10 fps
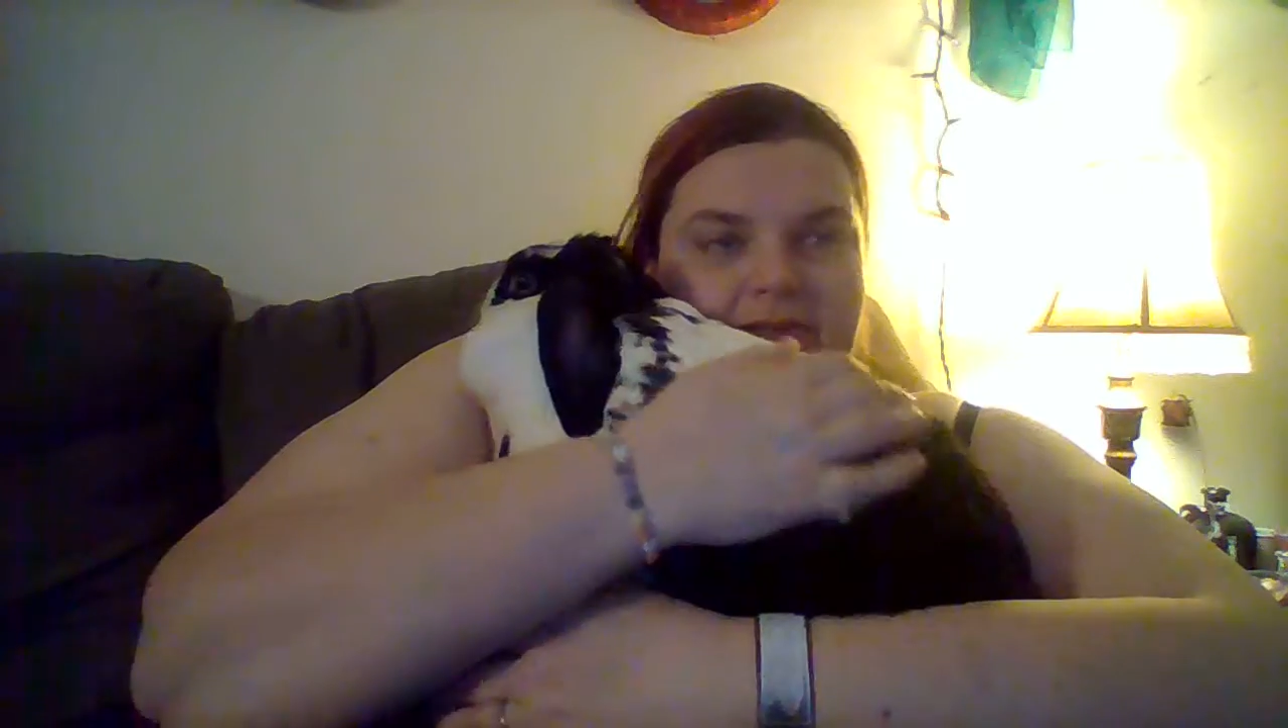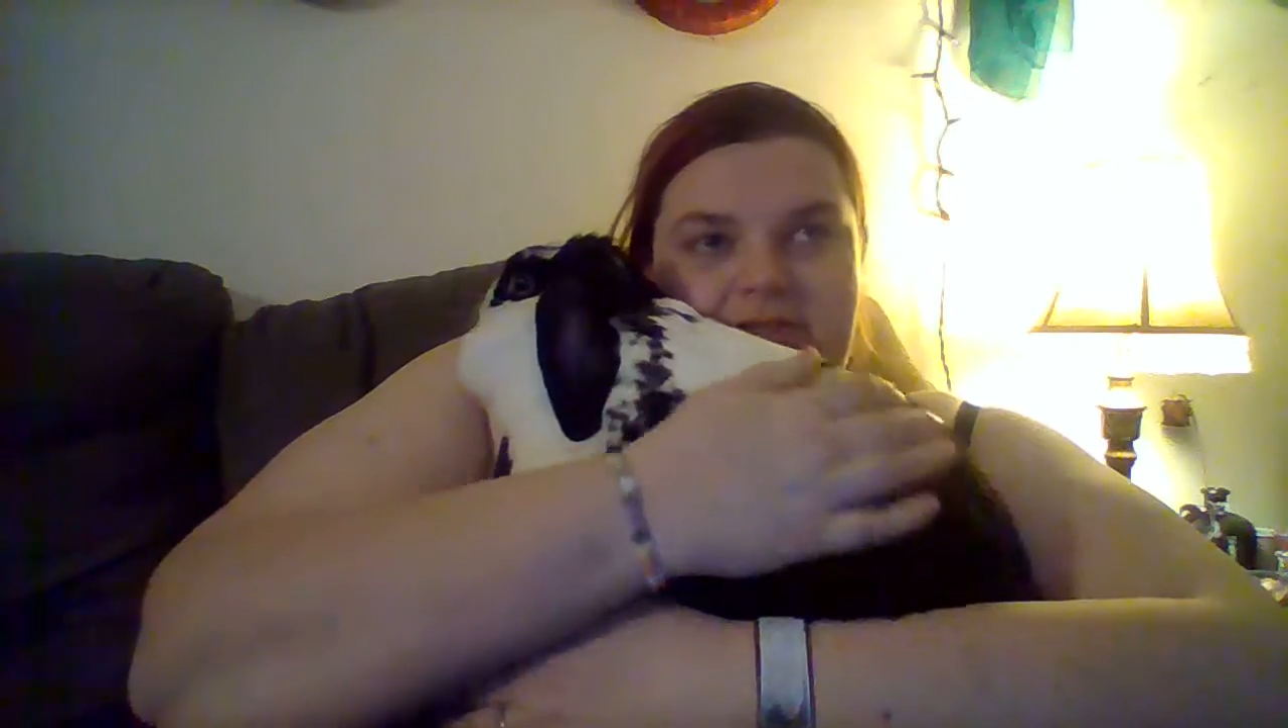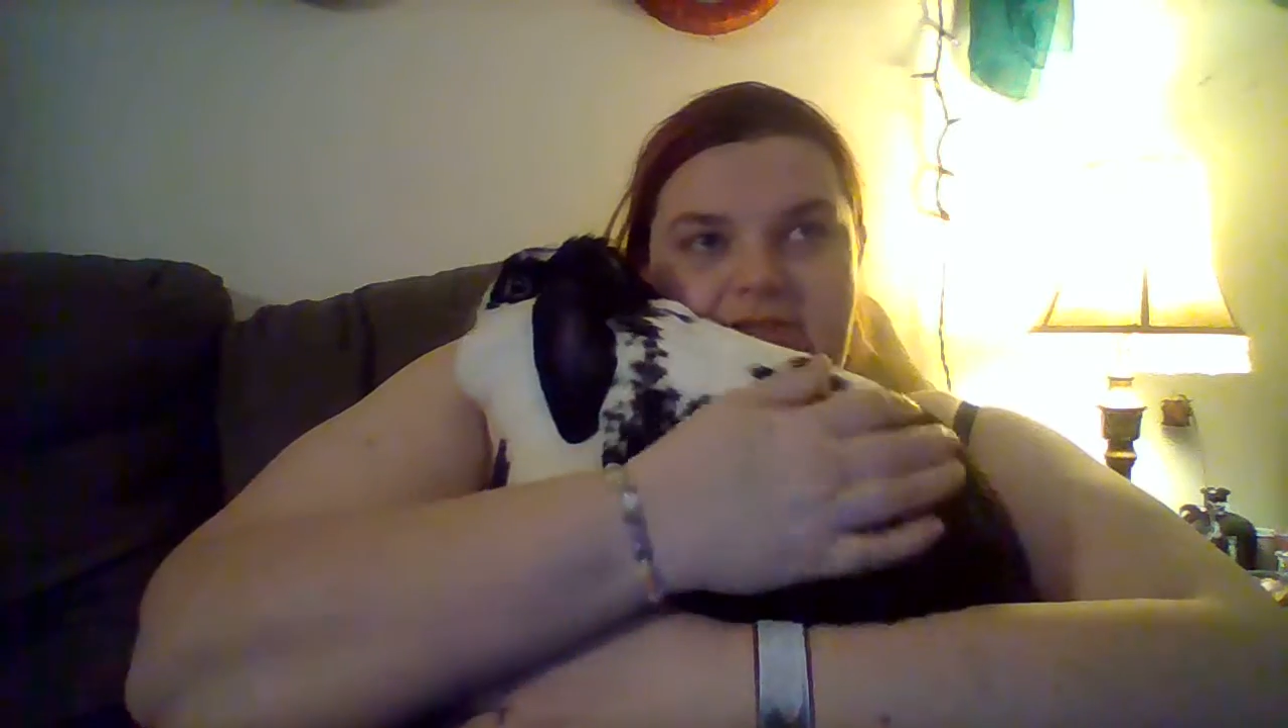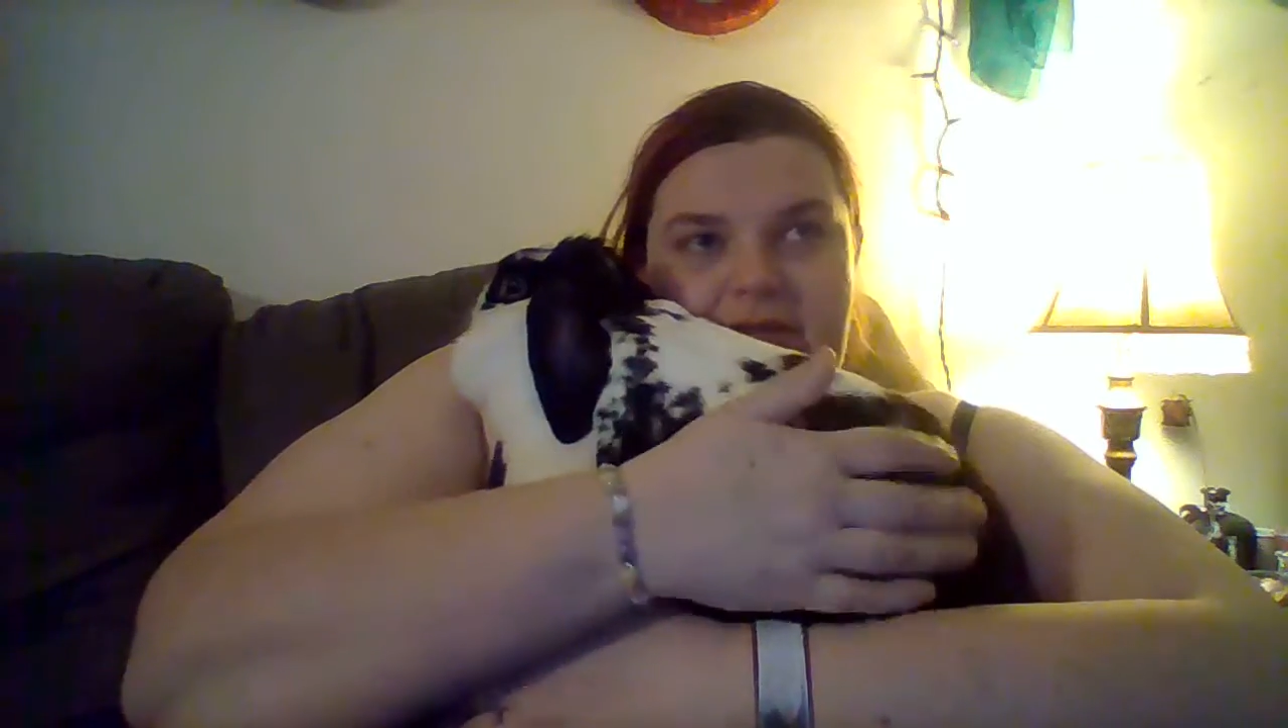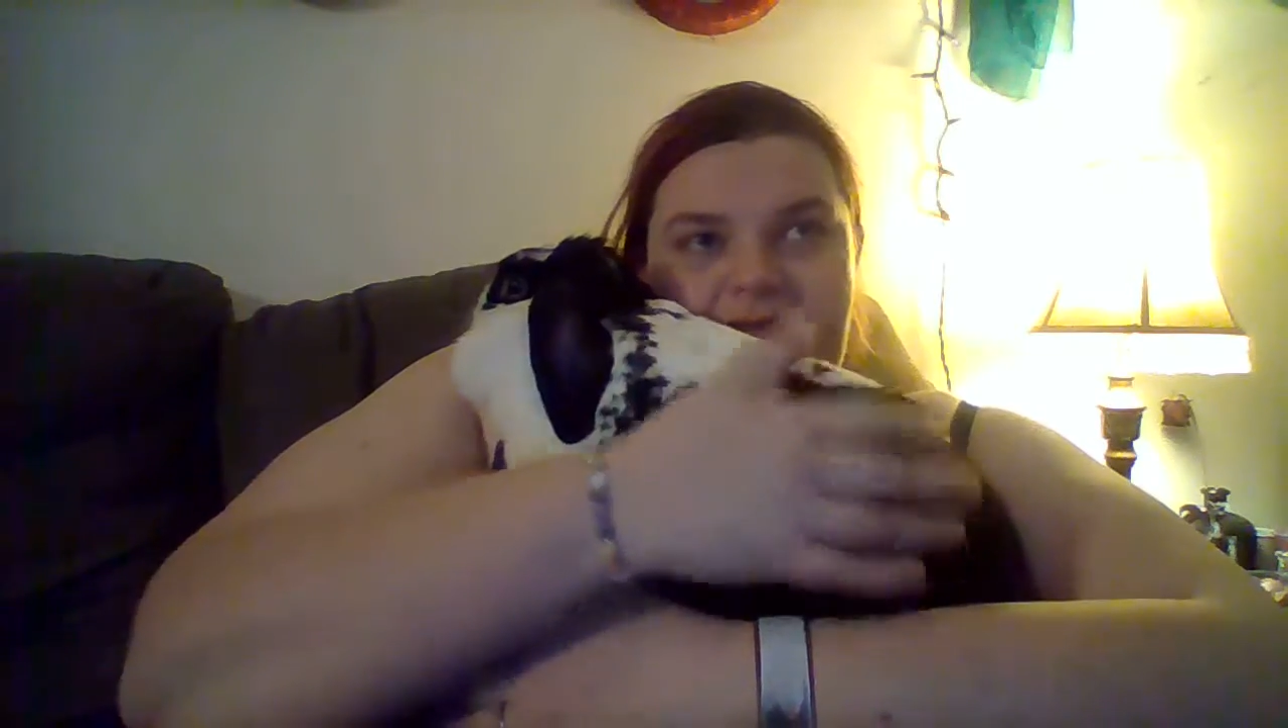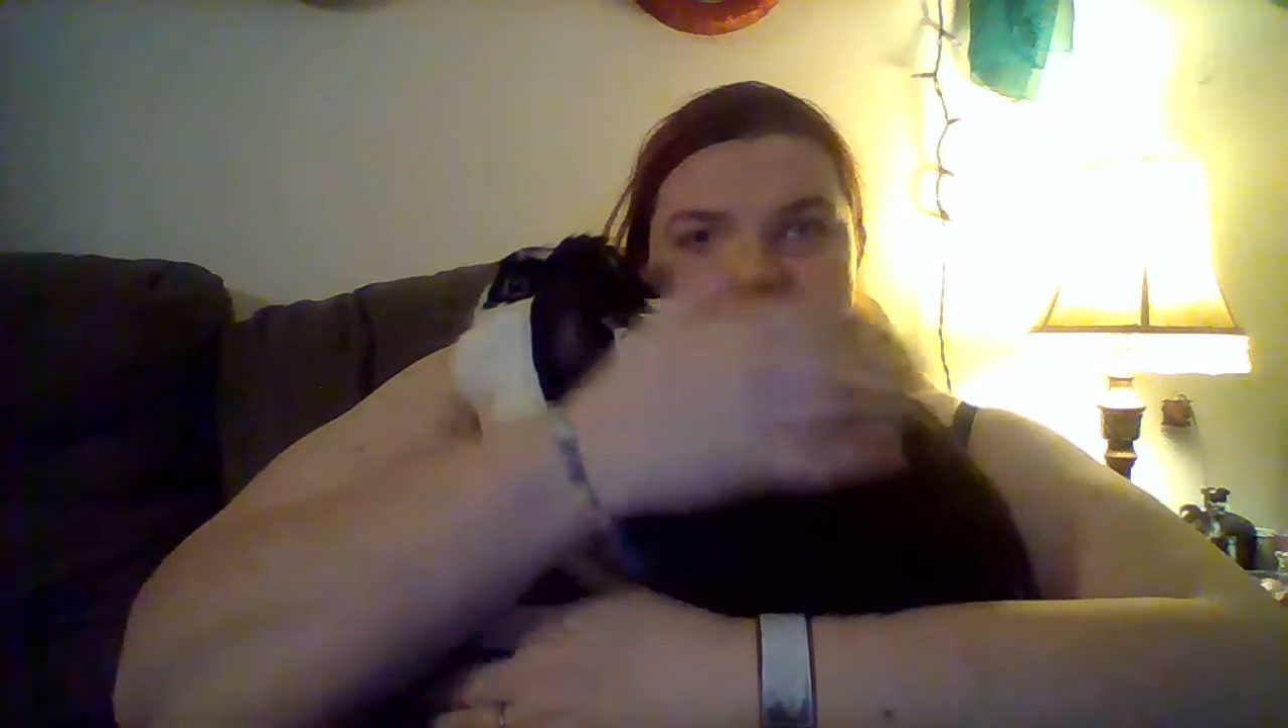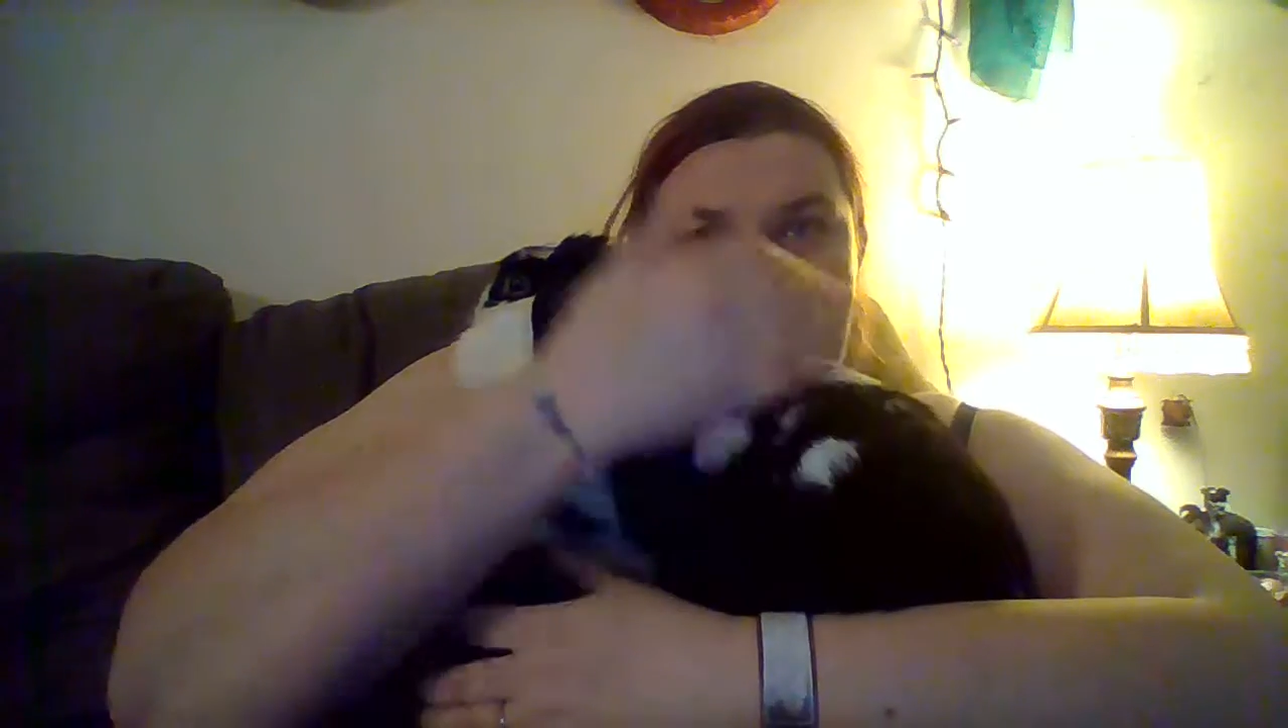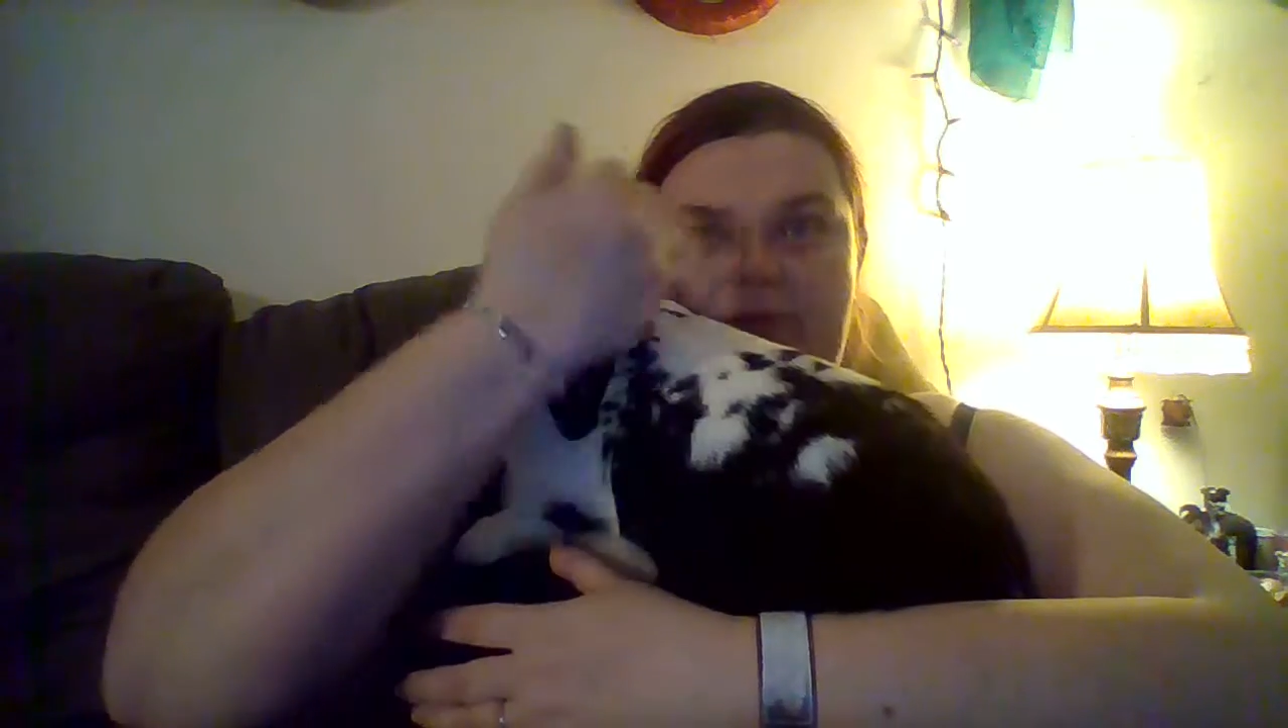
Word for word: She thumps